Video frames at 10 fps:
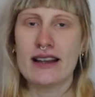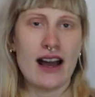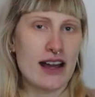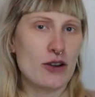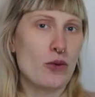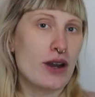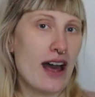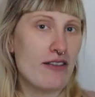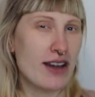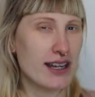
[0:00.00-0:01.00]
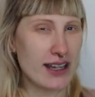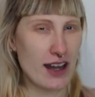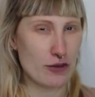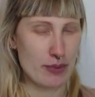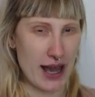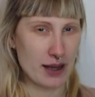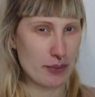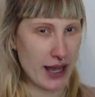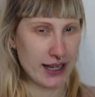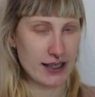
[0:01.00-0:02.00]
I don't want to have any kind of back
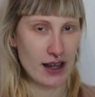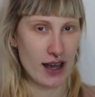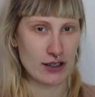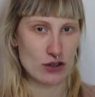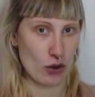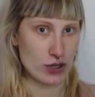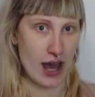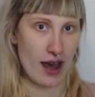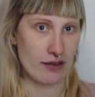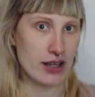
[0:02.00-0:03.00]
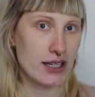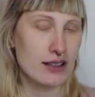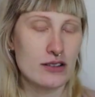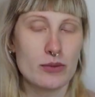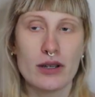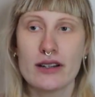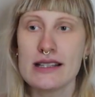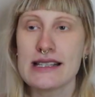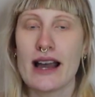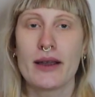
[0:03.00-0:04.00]
pain. I don't have any, to be
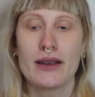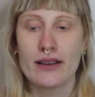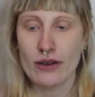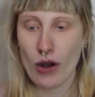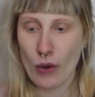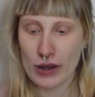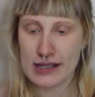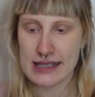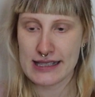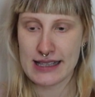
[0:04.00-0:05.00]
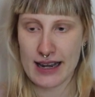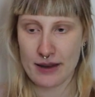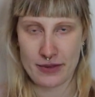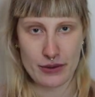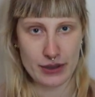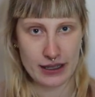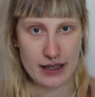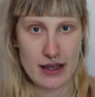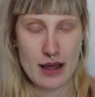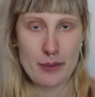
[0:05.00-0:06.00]
honest. I always stand up very
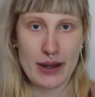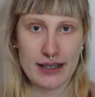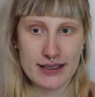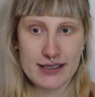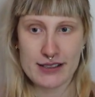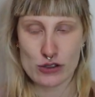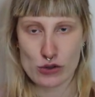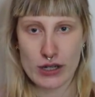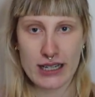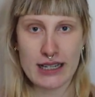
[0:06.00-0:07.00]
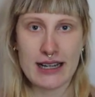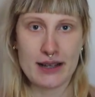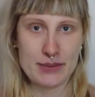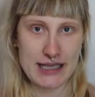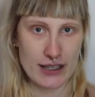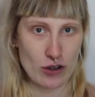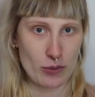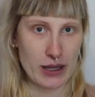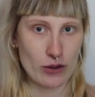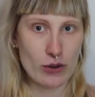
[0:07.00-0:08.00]
balanced and straight. I'm sitting
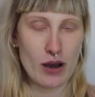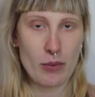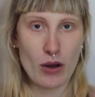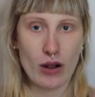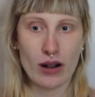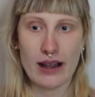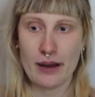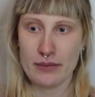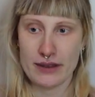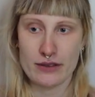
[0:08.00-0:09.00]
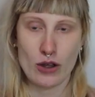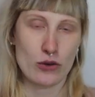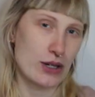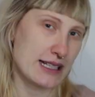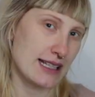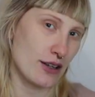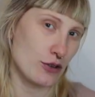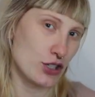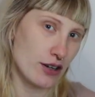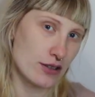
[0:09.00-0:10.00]
on my yoga ball. I'm not really sitting
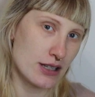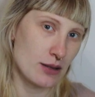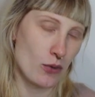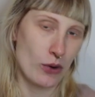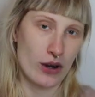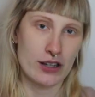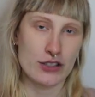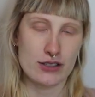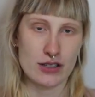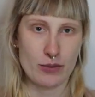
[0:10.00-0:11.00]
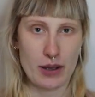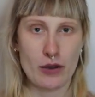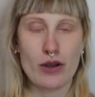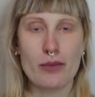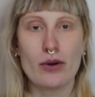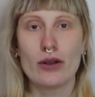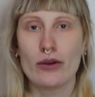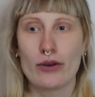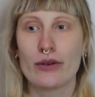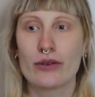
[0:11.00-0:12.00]
on chairs anymore. I just sit on my yoga ball
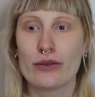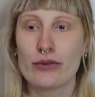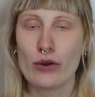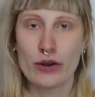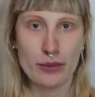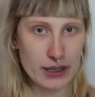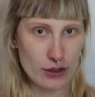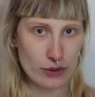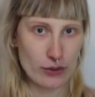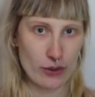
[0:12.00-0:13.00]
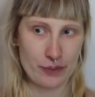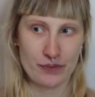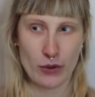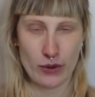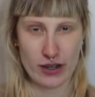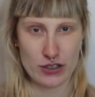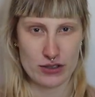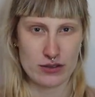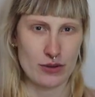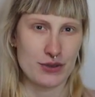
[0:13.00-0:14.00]
or on the floor on a pillow, or I
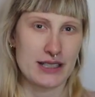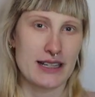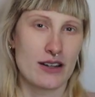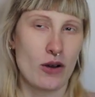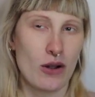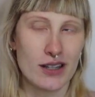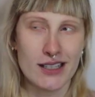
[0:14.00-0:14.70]
just don't sit at all.